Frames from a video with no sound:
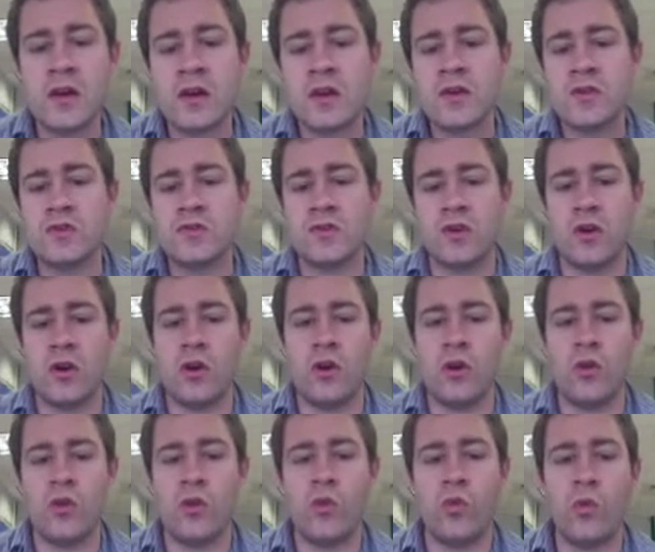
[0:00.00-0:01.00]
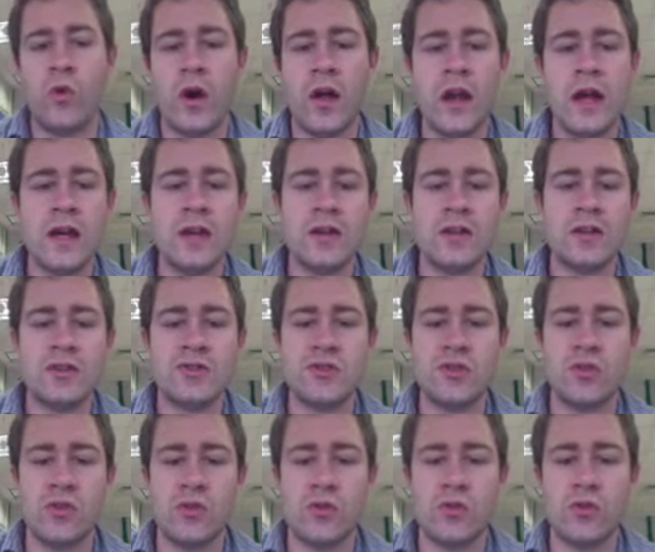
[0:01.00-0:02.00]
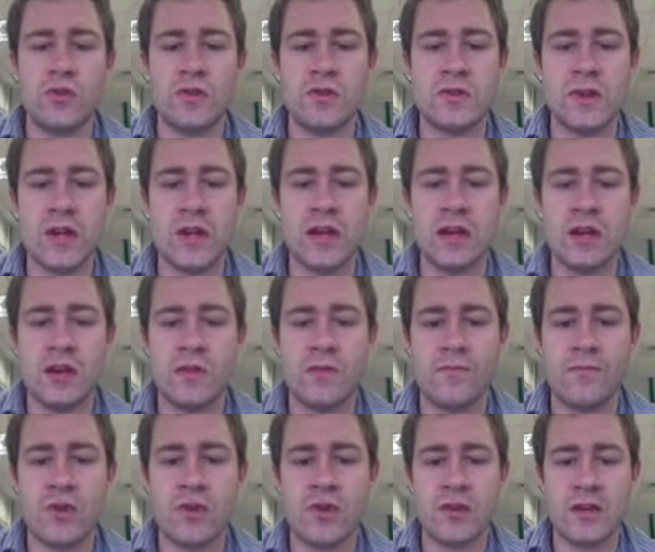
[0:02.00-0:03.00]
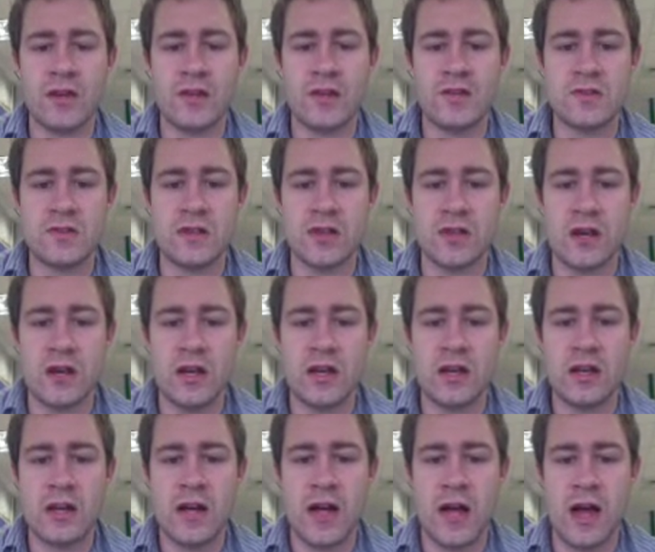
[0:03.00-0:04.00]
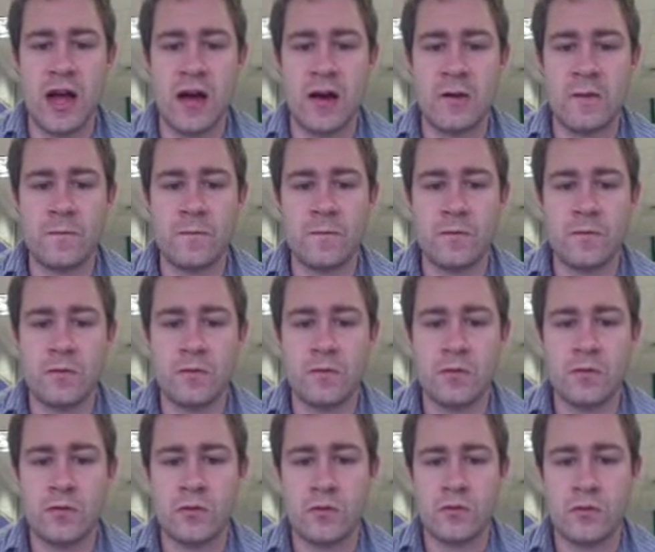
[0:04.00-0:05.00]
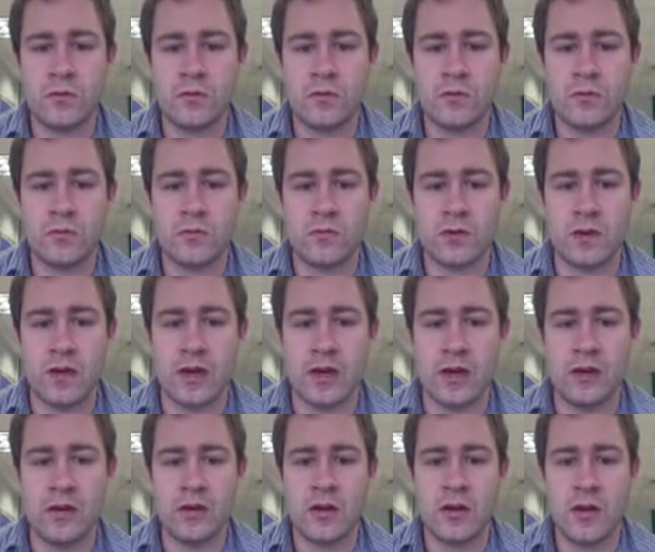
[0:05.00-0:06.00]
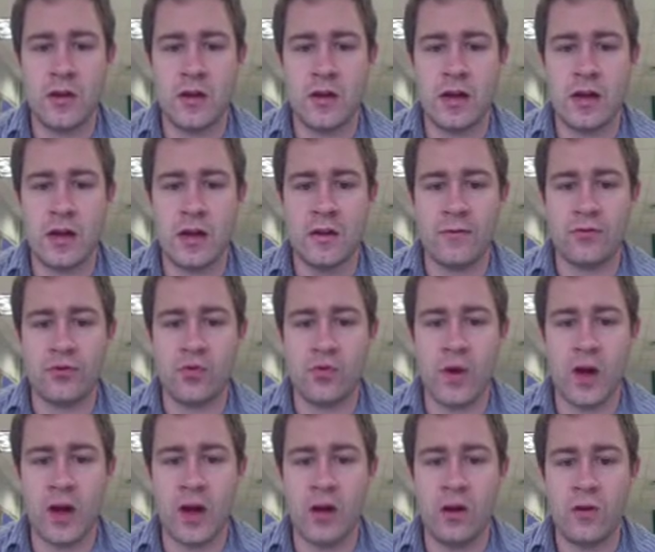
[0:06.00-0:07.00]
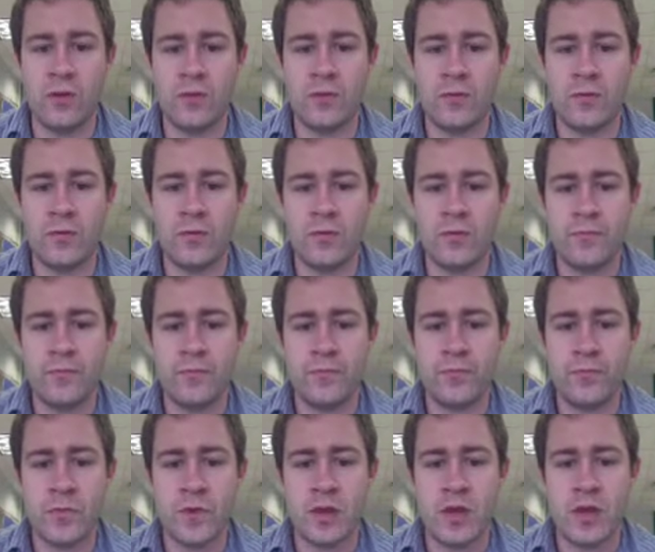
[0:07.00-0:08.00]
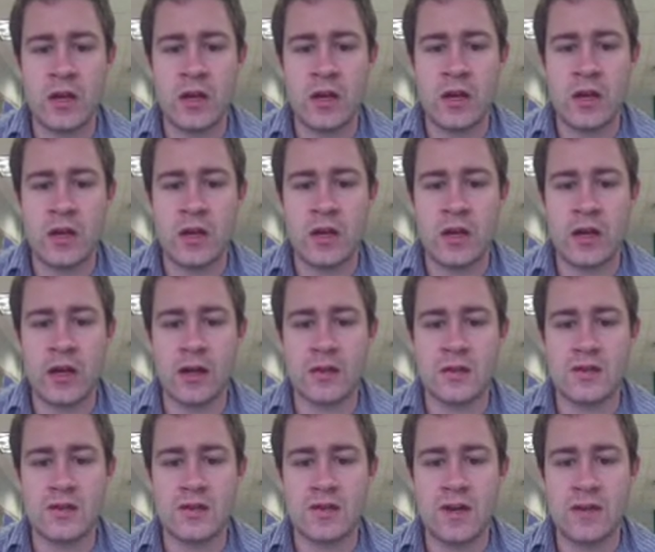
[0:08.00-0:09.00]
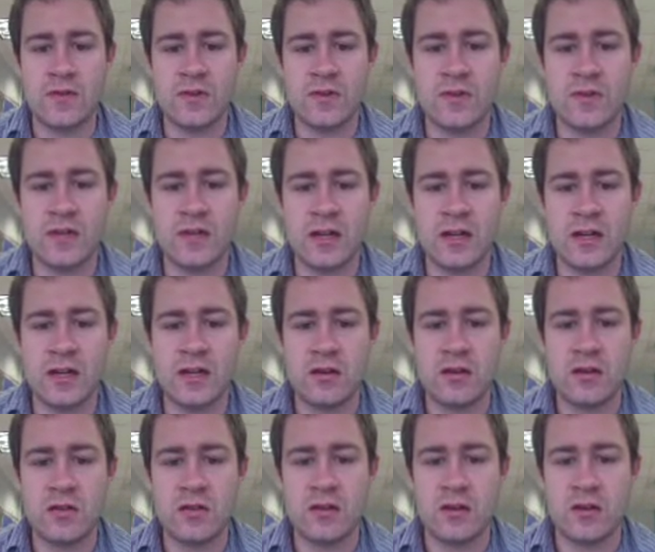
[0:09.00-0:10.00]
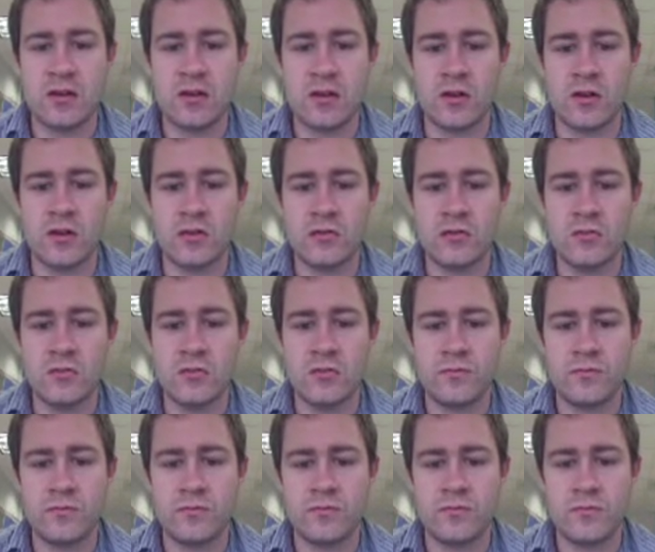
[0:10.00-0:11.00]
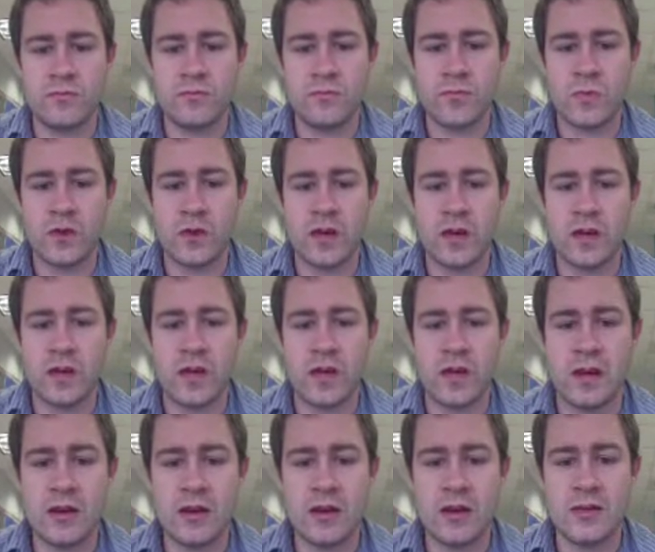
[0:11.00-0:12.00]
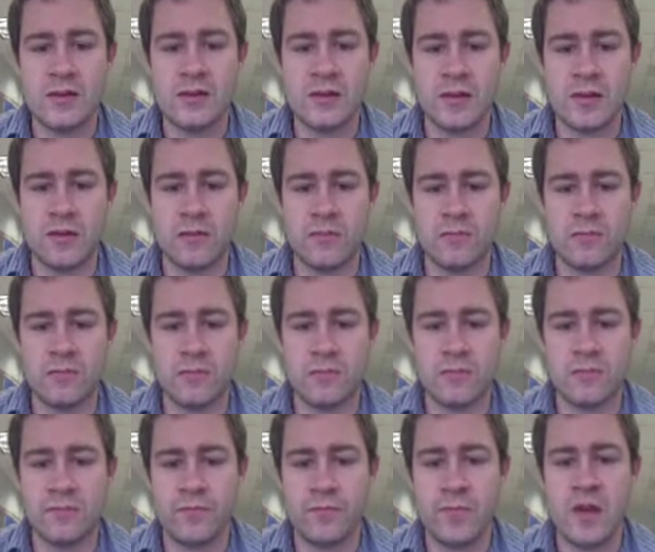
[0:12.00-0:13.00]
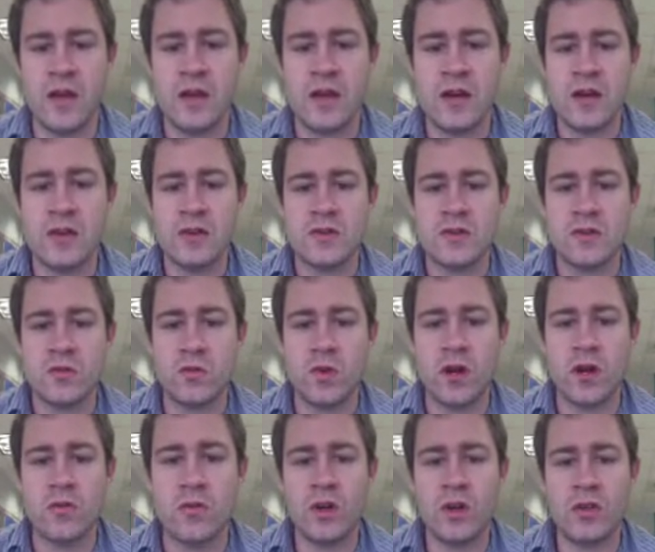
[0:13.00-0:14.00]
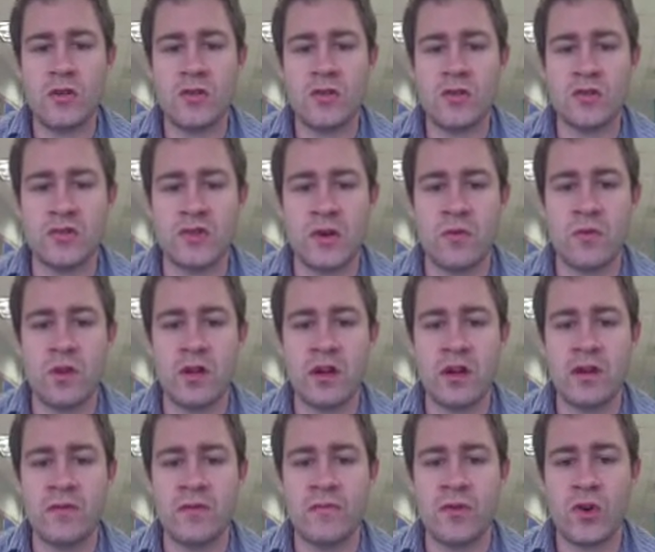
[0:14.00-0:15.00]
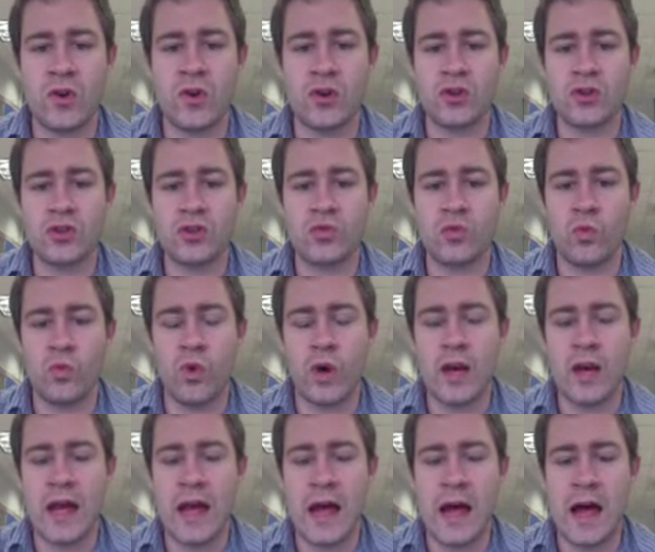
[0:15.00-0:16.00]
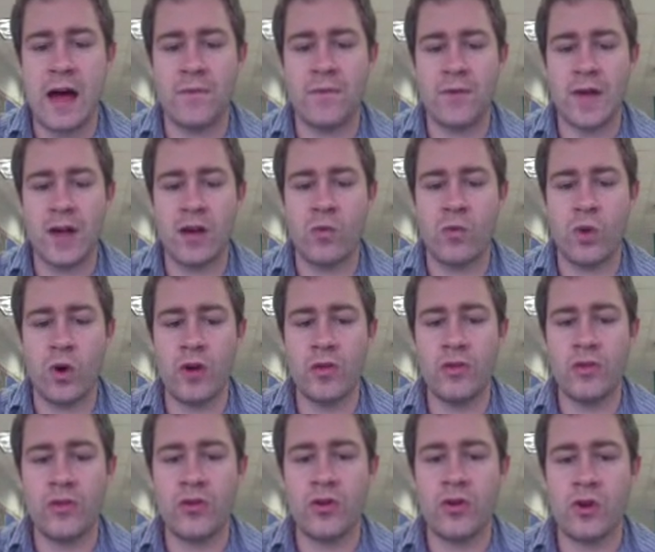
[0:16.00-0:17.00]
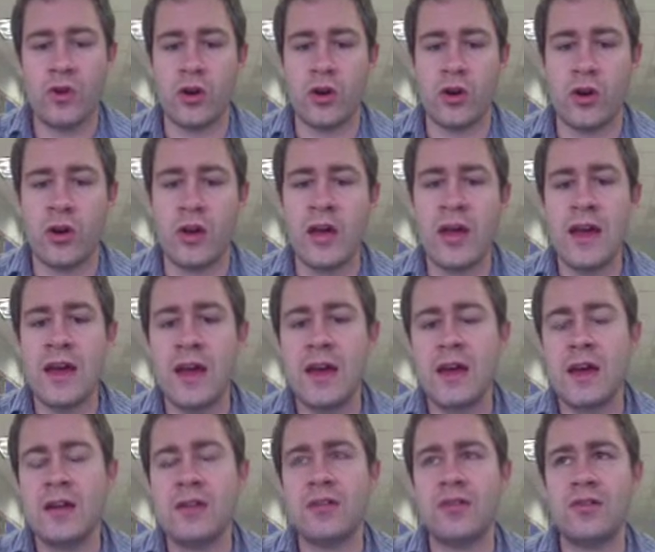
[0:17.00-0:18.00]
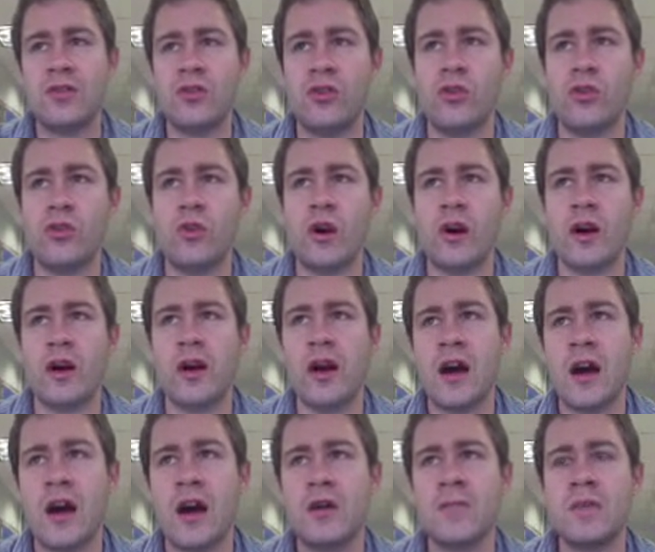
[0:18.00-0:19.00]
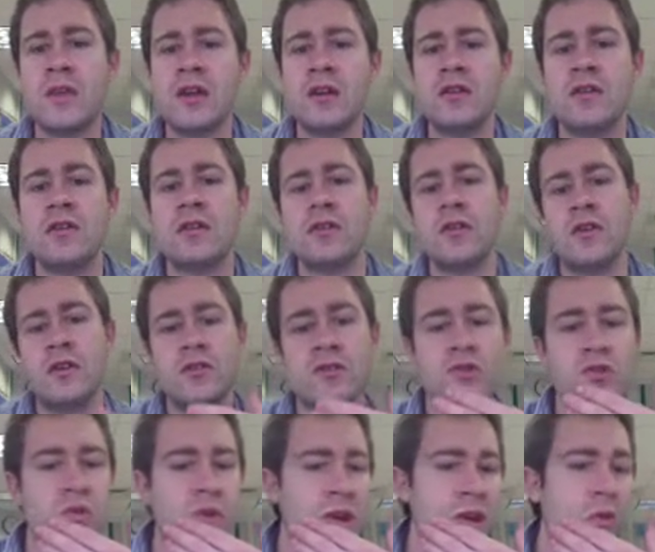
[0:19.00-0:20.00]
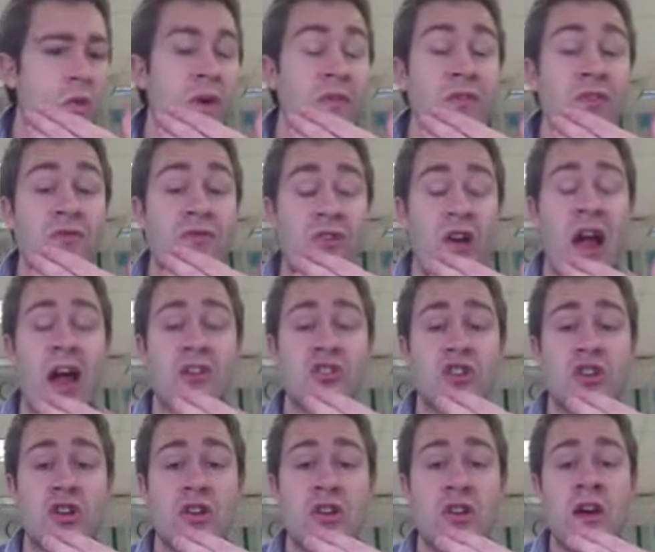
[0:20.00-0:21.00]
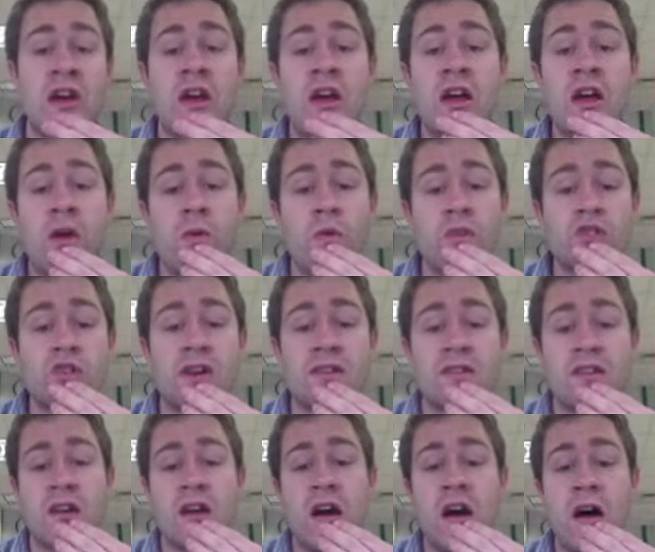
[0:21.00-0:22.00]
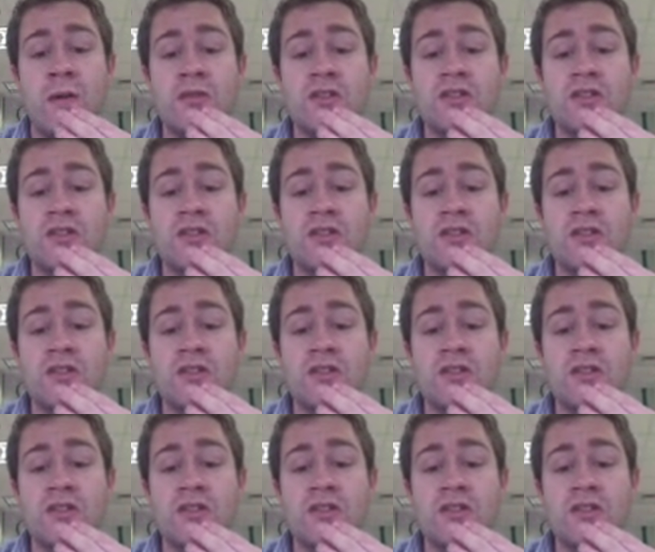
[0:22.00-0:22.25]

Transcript: so what I can do is I can convert this to 9 1/2. Okay, I have 12, and I got 17 and a third, and I 19. So what I want to do is I want to convert 1/2 and 1/3 into an equivalent fraction which has a common